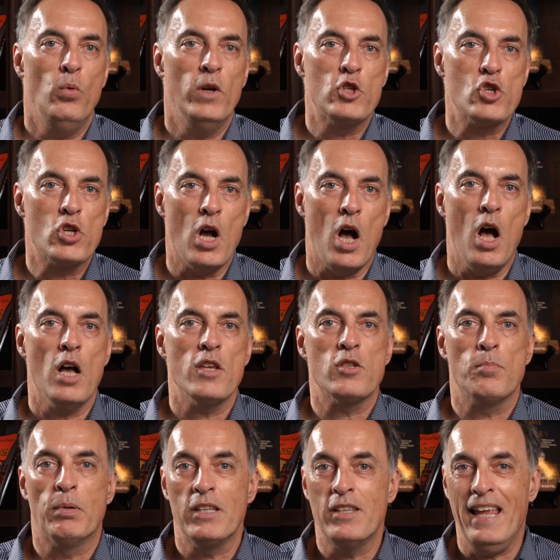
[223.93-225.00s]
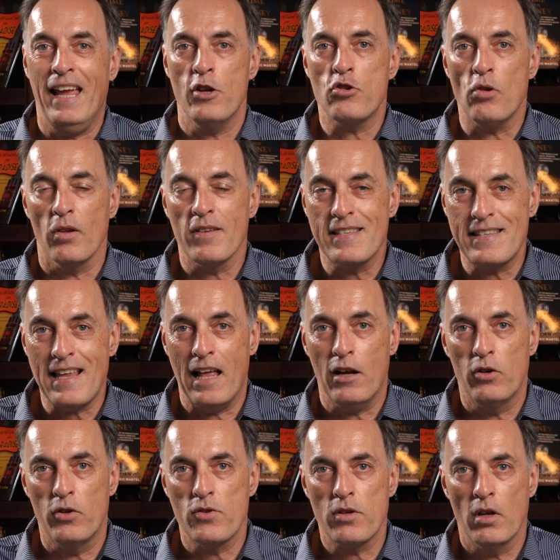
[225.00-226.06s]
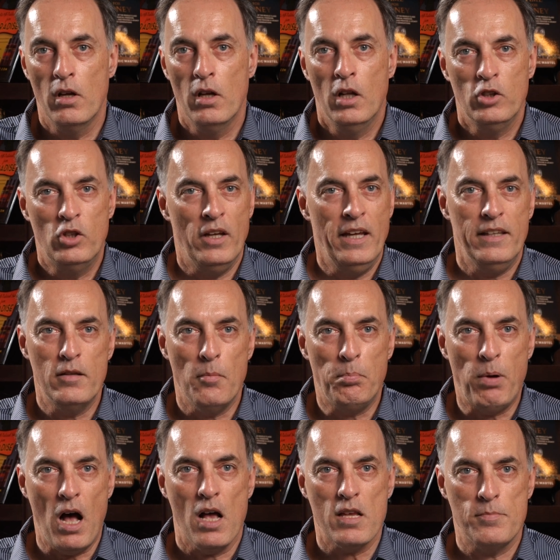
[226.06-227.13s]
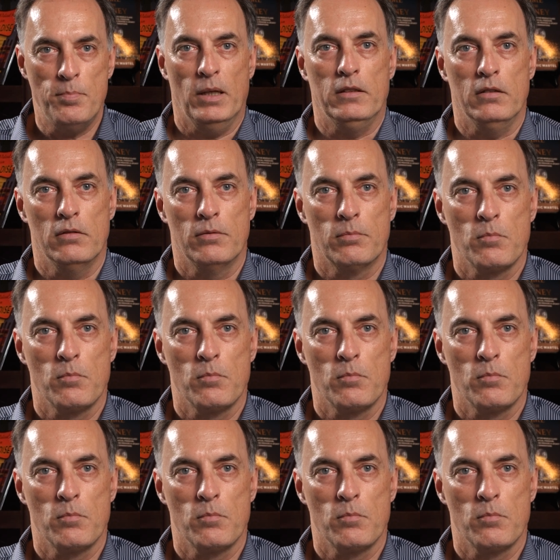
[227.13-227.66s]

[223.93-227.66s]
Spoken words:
which caused potential sellers to hit the pause button.